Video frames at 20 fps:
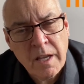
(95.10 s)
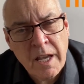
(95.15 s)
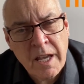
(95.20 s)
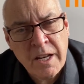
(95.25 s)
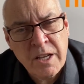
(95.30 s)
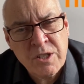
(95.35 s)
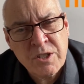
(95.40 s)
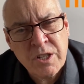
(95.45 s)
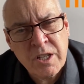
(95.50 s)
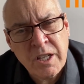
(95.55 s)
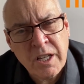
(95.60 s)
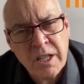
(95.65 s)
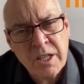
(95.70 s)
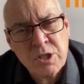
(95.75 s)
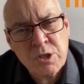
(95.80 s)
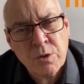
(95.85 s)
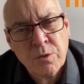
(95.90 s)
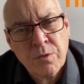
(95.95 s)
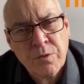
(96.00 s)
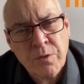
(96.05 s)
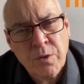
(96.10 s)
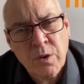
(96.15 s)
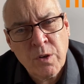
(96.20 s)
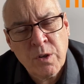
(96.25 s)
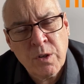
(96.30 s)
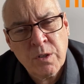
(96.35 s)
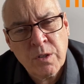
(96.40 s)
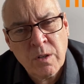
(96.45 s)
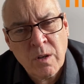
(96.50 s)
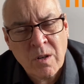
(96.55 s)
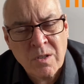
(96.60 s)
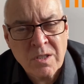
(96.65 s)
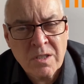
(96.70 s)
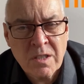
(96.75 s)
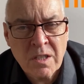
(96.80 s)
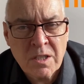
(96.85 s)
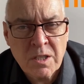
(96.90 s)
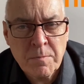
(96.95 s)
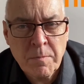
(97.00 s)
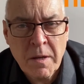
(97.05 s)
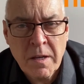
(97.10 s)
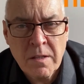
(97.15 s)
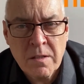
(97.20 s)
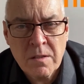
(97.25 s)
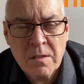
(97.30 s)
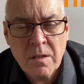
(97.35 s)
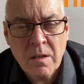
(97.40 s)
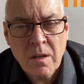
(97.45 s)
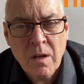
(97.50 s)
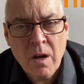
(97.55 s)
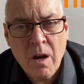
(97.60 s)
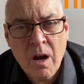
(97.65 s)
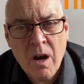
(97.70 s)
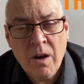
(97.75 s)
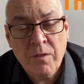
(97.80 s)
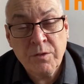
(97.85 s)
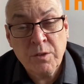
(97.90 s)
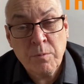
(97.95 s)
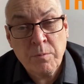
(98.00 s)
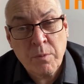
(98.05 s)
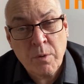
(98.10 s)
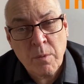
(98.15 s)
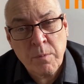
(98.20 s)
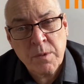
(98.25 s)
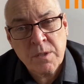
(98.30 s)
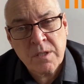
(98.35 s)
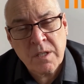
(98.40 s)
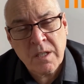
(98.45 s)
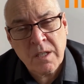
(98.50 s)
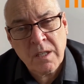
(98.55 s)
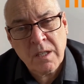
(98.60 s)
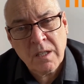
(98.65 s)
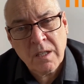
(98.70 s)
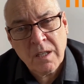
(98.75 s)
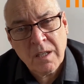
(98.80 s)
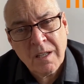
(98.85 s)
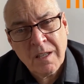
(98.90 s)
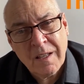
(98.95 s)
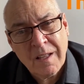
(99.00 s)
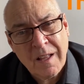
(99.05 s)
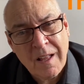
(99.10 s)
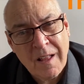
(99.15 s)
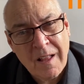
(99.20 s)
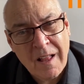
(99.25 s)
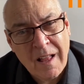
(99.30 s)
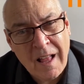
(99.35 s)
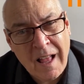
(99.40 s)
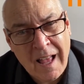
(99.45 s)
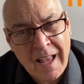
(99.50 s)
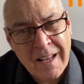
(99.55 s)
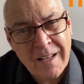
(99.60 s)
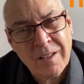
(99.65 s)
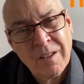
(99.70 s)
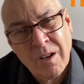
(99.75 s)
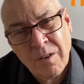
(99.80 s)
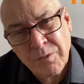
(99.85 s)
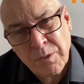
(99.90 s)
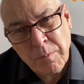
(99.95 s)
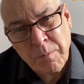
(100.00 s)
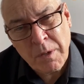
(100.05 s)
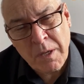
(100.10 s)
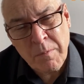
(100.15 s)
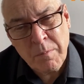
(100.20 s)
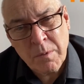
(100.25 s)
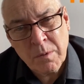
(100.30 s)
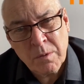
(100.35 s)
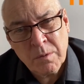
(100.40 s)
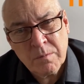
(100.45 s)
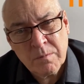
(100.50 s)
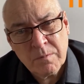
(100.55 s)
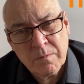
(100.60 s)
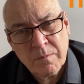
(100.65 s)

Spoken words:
Energy is your third largest expense after property and after people.